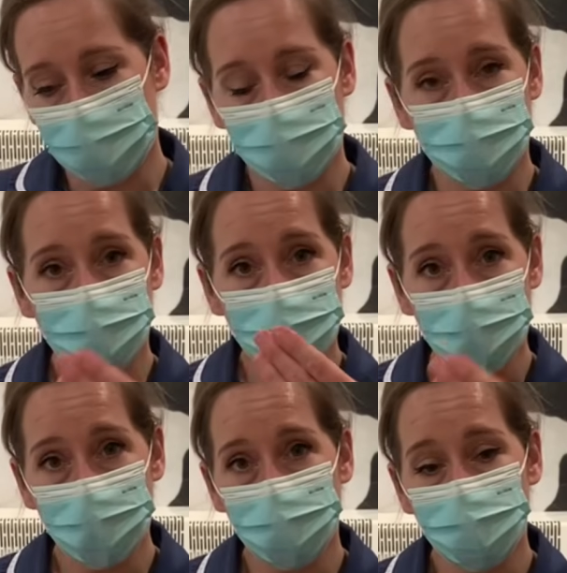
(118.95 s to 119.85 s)
if you
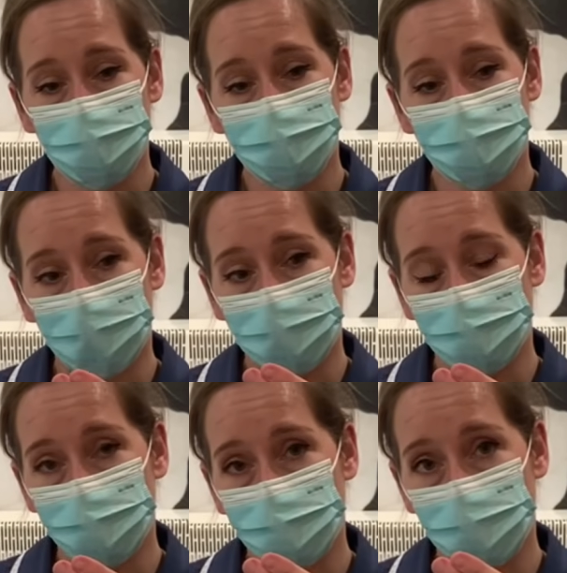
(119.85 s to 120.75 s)
make a U shape
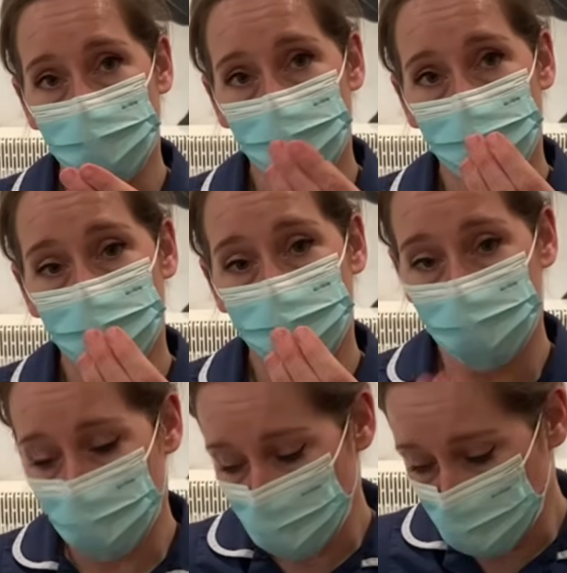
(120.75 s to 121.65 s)
between your thumb
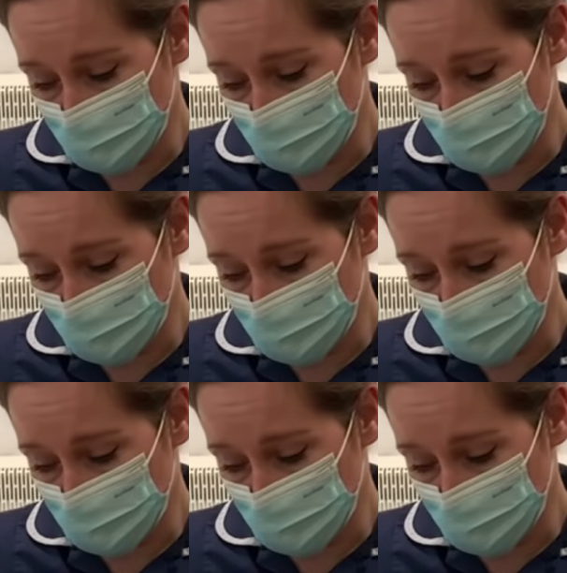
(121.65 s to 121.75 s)
and your